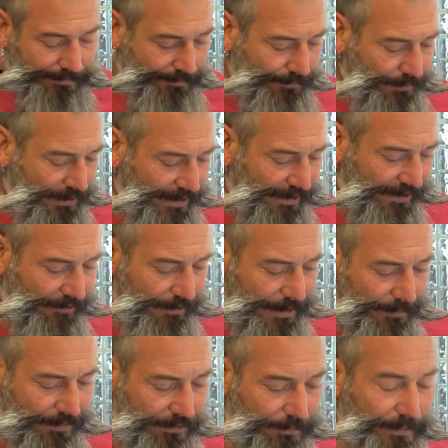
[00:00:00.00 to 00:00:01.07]
Probably
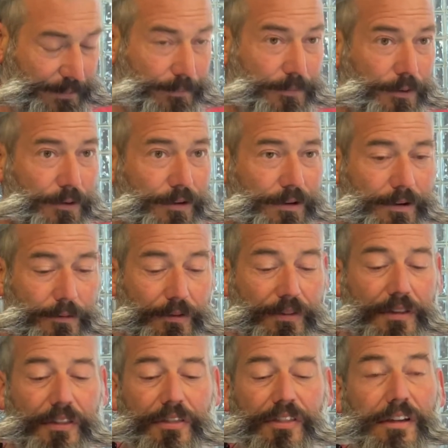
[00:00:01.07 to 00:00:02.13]
grab a little bit more with
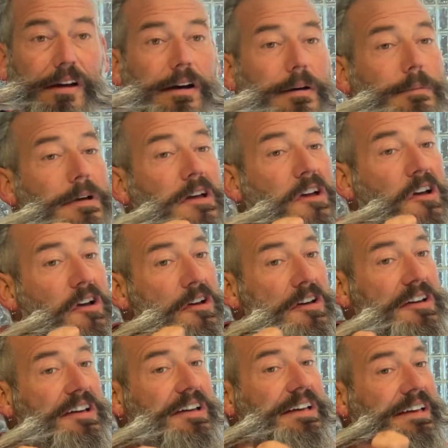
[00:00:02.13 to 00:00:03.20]
the thumb,
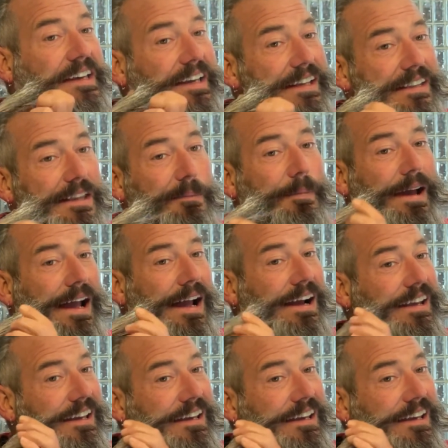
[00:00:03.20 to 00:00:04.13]
hit the back,